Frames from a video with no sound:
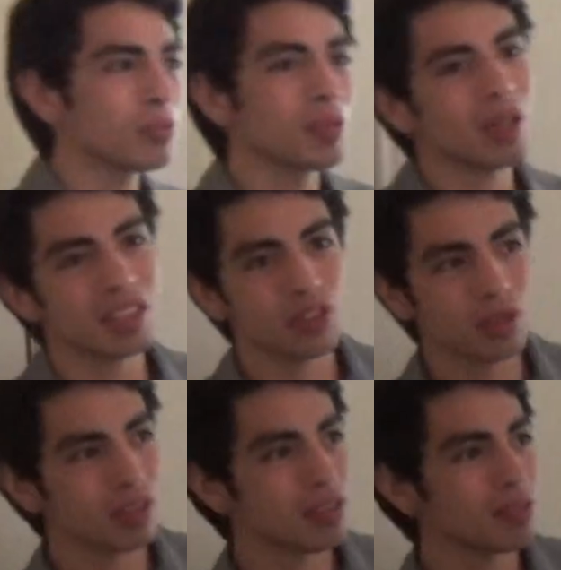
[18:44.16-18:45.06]
with my
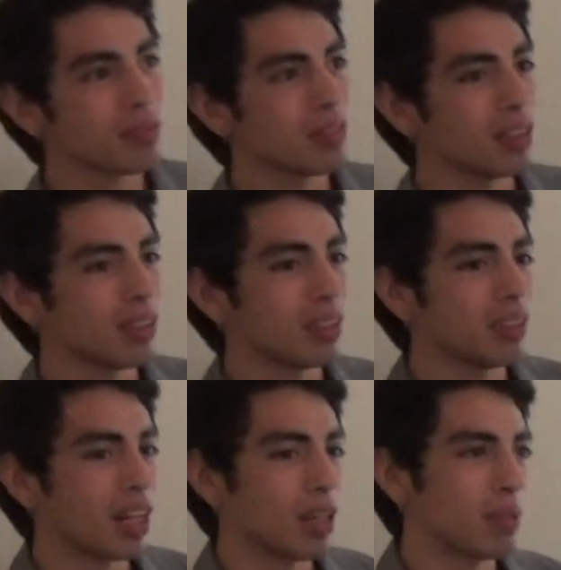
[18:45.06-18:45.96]
students.
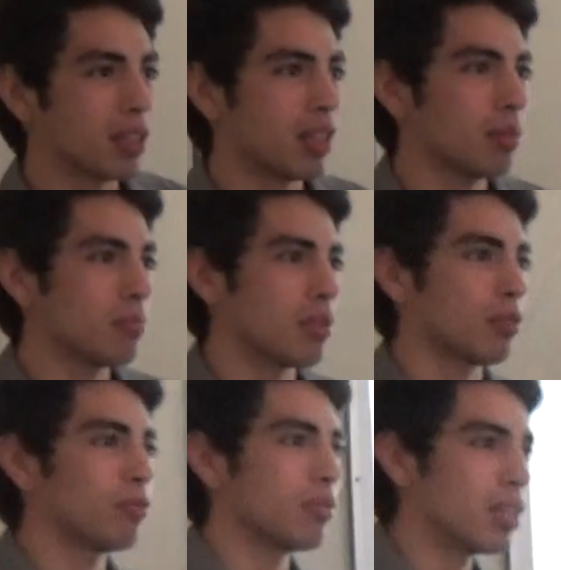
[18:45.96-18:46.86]
I became their
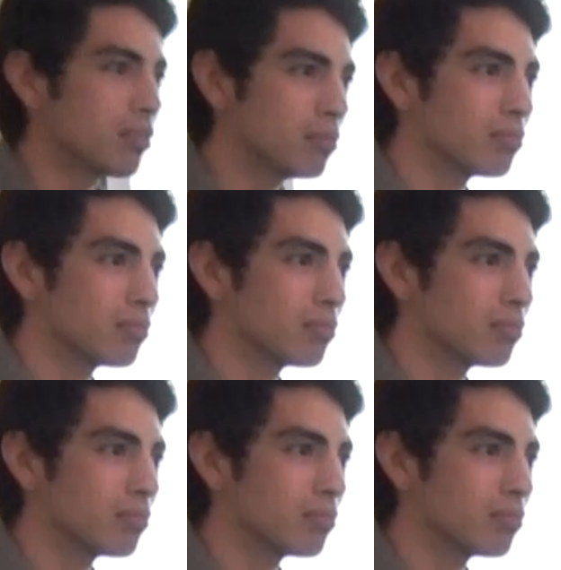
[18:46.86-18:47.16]
friend,